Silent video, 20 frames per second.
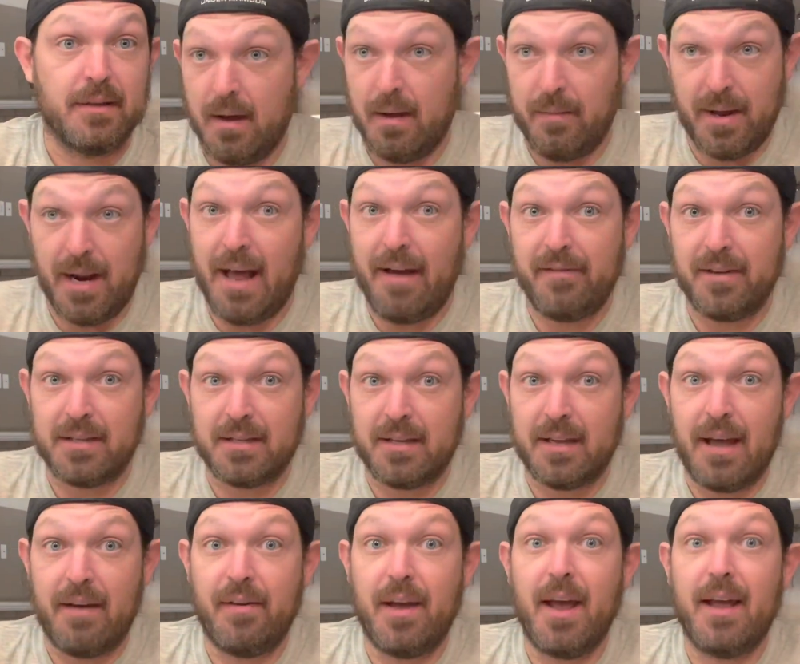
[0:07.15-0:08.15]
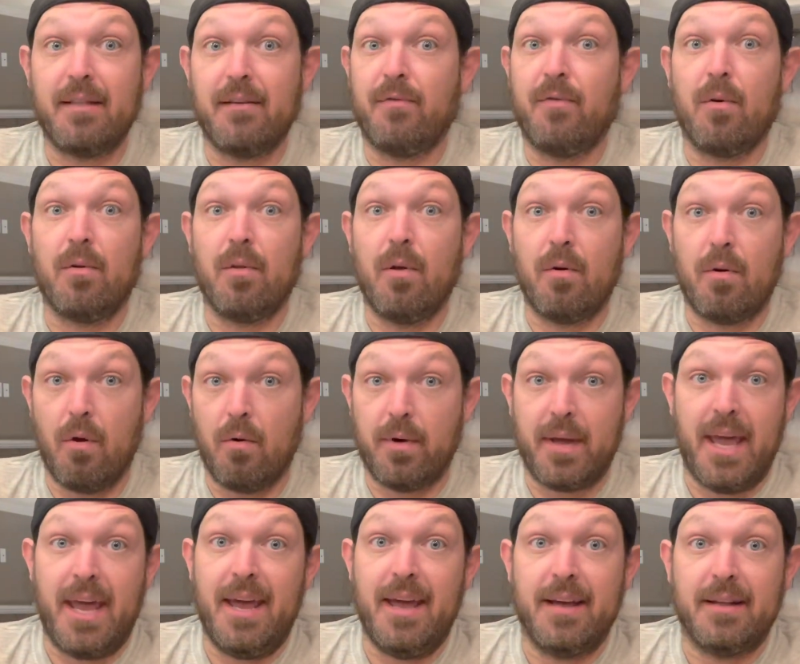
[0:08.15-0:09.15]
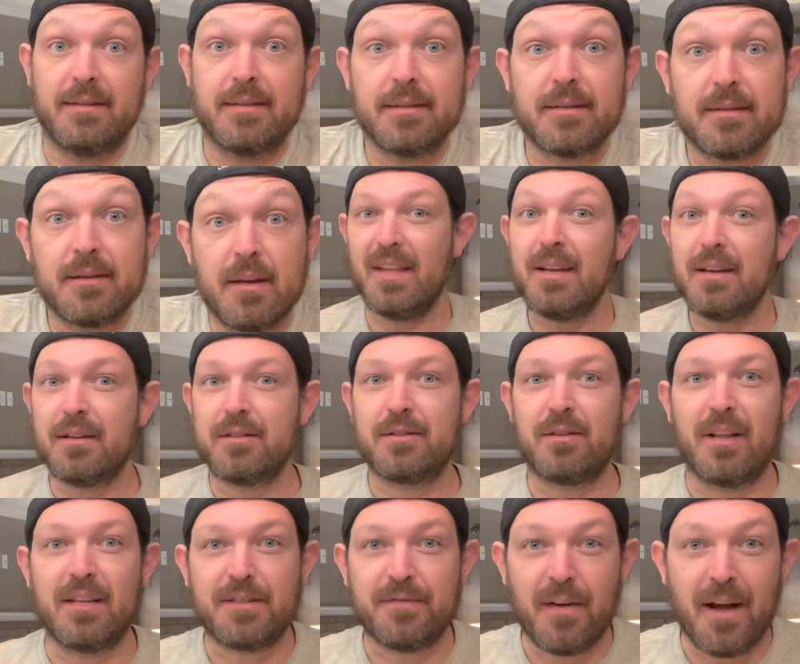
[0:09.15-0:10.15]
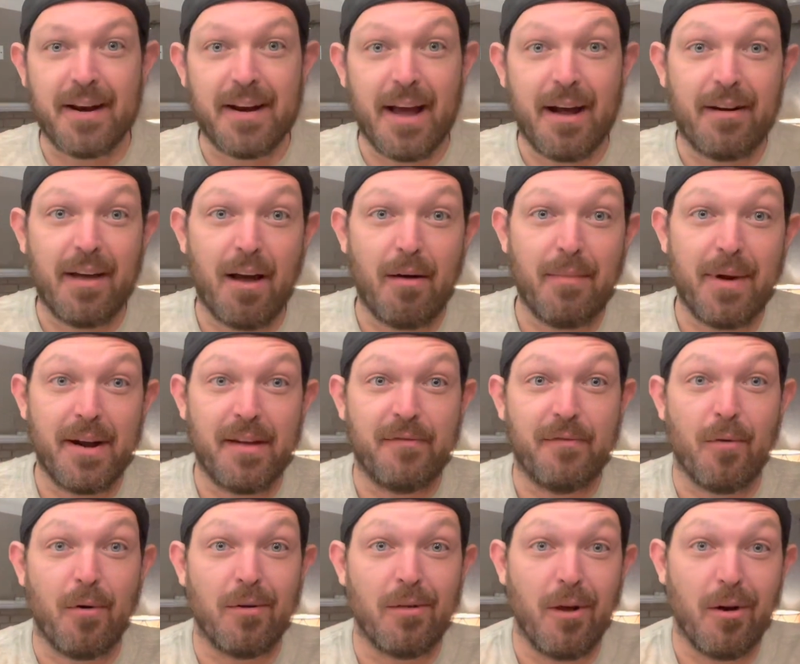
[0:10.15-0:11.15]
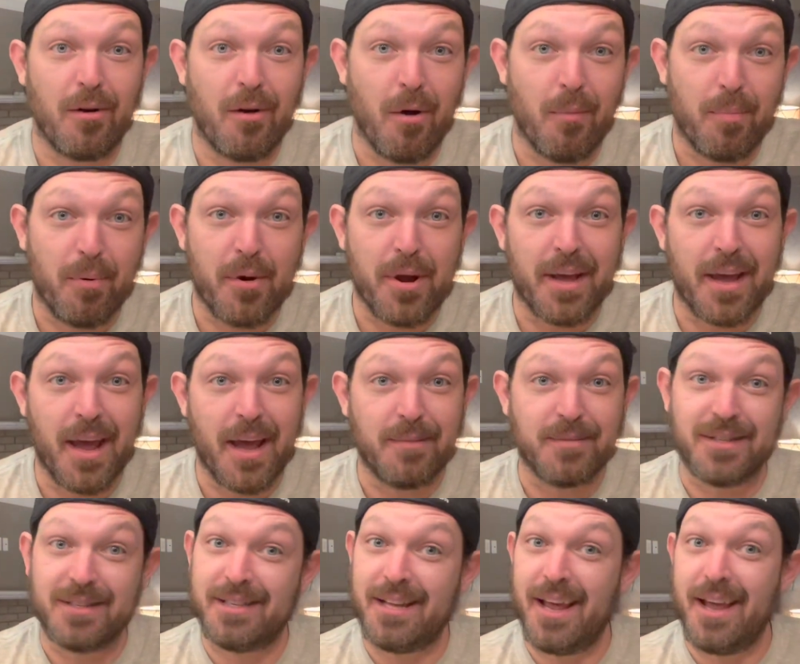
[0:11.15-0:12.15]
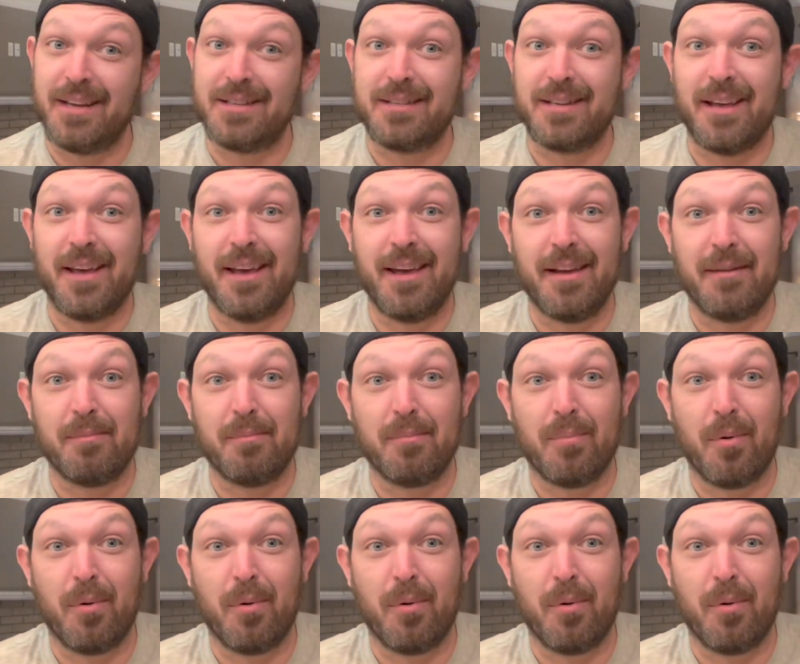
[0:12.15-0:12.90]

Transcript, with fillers: I mean, obviously I've had the Four Loko cans. So let's find out how many Four Loko pregames it takes to hit